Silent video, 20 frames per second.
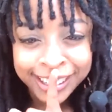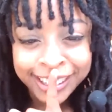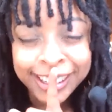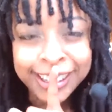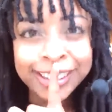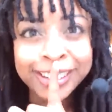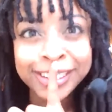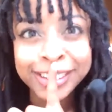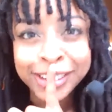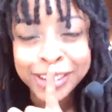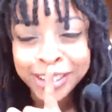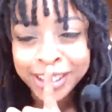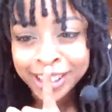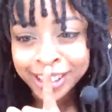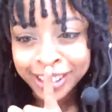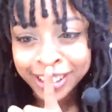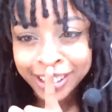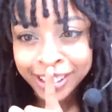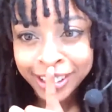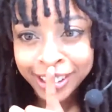I don't know,
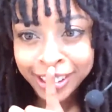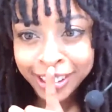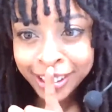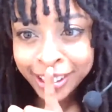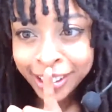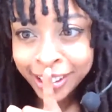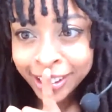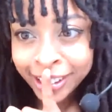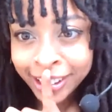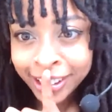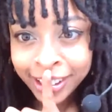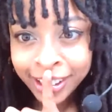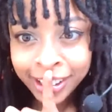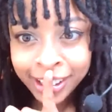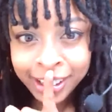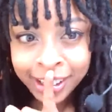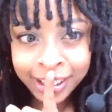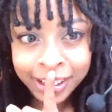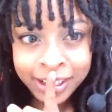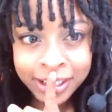Kaka.
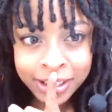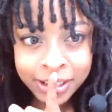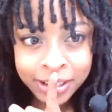Let